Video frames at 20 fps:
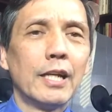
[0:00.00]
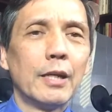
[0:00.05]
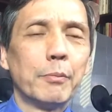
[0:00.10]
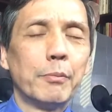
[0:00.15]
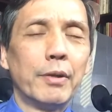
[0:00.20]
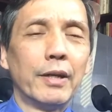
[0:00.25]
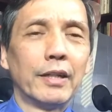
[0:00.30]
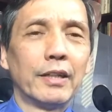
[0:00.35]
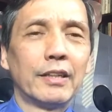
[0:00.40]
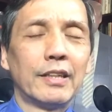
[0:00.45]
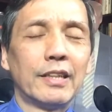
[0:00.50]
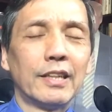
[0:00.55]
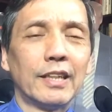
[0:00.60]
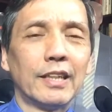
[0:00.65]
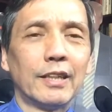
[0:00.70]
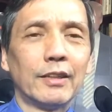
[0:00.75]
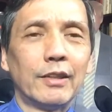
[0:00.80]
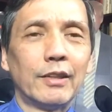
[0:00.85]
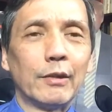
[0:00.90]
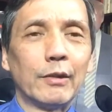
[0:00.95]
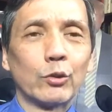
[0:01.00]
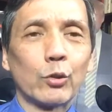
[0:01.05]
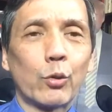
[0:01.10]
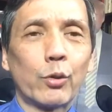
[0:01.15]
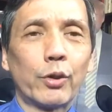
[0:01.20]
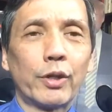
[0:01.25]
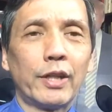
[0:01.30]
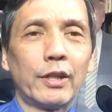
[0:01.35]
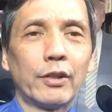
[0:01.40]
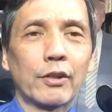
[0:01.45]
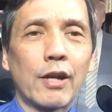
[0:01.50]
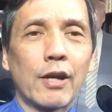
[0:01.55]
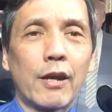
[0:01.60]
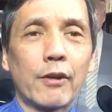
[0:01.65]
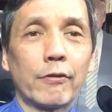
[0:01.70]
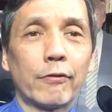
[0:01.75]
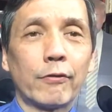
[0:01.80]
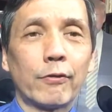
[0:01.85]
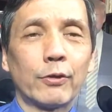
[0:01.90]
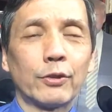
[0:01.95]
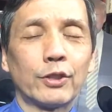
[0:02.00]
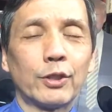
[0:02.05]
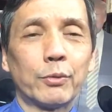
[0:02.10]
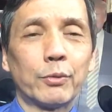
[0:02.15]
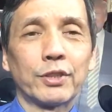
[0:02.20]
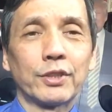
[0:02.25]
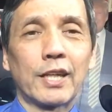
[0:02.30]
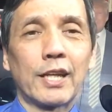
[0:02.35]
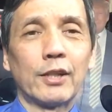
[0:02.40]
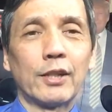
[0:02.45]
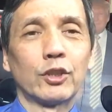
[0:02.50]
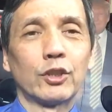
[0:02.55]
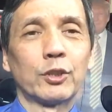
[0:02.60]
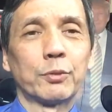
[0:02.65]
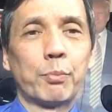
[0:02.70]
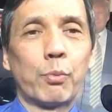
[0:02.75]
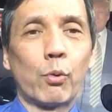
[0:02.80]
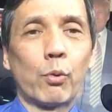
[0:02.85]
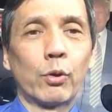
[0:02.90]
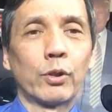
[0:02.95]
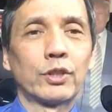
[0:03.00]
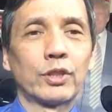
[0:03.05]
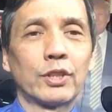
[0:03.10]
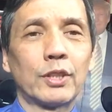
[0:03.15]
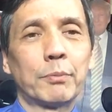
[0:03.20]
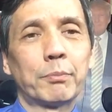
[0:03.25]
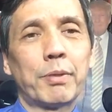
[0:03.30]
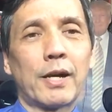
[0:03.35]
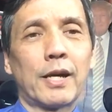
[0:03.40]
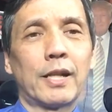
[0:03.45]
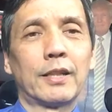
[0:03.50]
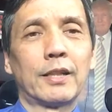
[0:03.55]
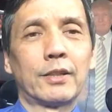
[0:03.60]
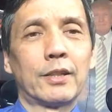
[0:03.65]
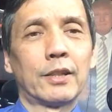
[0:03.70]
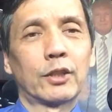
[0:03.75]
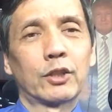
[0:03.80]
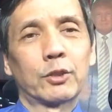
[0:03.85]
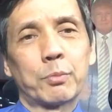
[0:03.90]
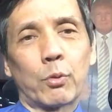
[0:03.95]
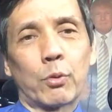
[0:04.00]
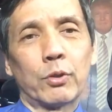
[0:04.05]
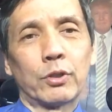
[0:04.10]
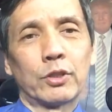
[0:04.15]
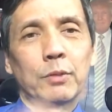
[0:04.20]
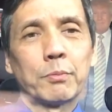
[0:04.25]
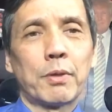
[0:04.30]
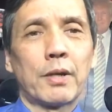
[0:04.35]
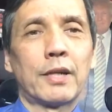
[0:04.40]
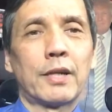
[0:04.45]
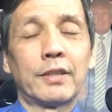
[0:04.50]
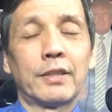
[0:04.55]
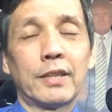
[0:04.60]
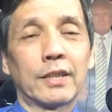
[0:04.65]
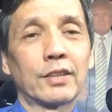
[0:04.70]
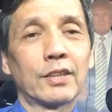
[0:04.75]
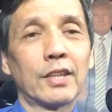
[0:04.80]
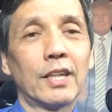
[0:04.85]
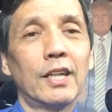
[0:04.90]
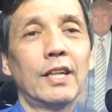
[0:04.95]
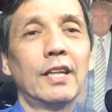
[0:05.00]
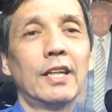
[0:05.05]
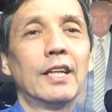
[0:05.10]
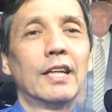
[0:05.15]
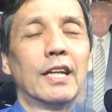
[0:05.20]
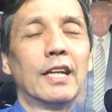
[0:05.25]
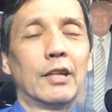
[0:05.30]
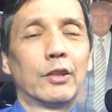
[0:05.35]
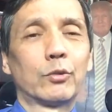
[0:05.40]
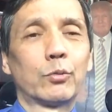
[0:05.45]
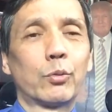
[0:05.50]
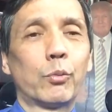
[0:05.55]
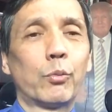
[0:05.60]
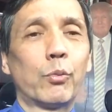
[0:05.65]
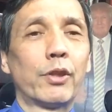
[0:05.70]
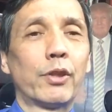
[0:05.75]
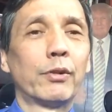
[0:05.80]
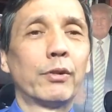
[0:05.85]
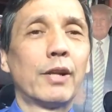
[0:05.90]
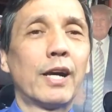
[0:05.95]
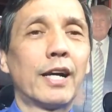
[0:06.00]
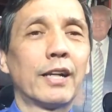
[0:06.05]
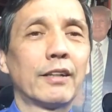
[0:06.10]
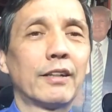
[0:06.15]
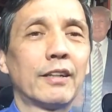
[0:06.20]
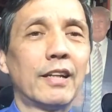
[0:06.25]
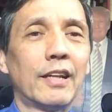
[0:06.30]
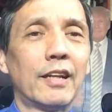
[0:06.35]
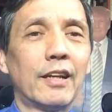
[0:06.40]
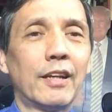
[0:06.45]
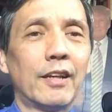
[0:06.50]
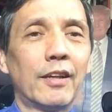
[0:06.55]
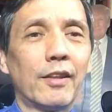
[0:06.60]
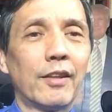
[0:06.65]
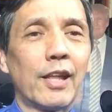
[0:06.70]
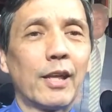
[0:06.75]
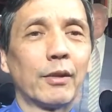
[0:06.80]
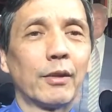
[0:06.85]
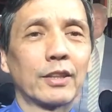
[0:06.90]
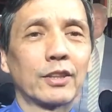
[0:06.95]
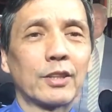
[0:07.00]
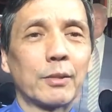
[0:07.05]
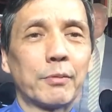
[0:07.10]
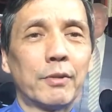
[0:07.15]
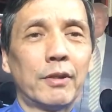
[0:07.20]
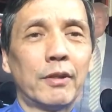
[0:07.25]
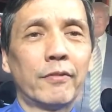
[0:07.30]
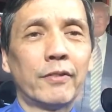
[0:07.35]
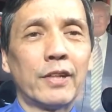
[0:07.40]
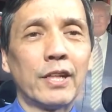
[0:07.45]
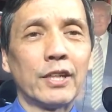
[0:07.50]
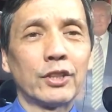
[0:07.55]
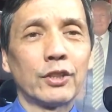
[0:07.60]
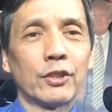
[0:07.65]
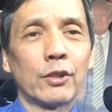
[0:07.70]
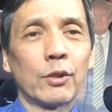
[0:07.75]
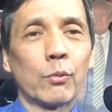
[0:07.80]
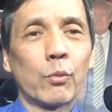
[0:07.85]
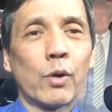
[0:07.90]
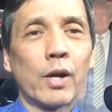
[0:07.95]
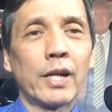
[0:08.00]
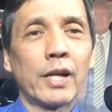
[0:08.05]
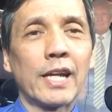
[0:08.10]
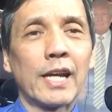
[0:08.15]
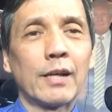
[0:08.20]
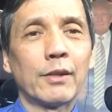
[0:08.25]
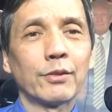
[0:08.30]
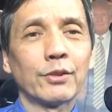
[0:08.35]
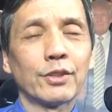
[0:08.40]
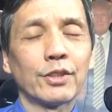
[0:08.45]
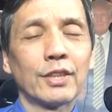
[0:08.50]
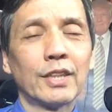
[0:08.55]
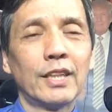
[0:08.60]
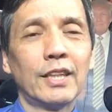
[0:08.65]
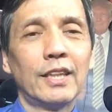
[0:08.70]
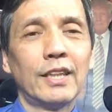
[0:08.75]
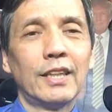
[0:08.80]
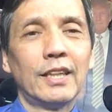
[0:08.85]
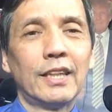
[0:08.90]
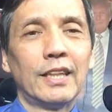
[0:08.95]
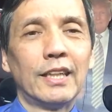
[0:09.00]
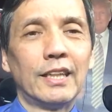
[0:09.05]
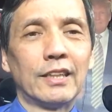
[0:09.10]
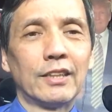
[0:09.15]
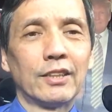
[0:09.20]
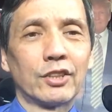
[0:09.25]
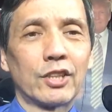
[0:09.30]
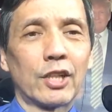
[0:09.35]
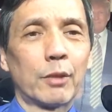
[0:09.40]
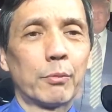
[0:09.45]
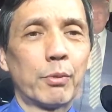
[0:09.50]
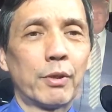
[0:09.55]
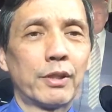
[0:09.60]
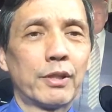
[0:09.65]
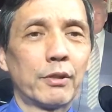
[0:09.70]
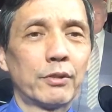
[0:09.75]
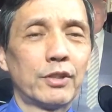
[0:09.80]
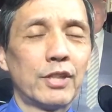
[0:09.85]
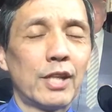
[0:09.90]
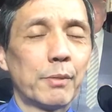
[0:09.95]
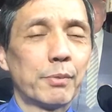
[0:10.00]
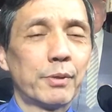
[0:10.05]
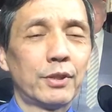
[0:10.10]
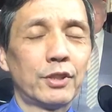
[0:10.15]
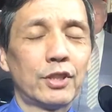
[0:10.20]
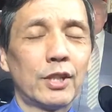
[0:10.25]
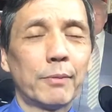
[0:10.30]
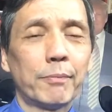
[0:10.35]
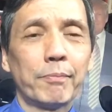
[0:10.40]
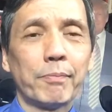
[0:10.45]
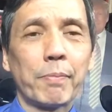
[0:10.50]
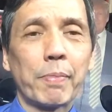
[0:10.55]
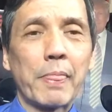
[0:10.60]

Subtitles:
But there's already in controversy, once again, sports and politics, as for whether or not they'll accept an invitation to the White House to celebrate their championship.